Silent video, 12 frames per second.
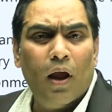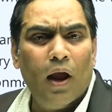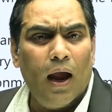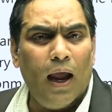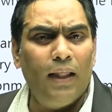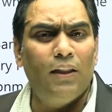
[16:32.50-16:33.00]

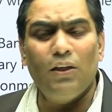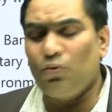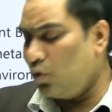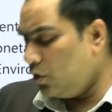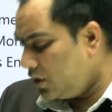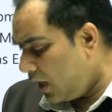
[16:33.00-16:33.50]
And this
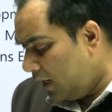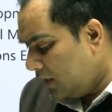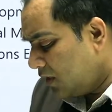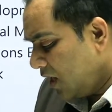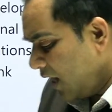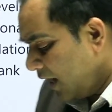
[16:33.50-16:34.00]
question is
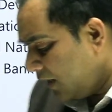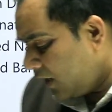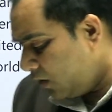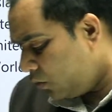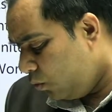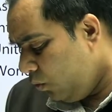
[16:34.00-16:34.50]

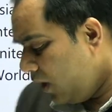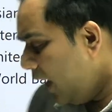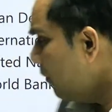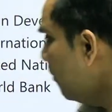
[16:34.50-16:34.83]
related to, let me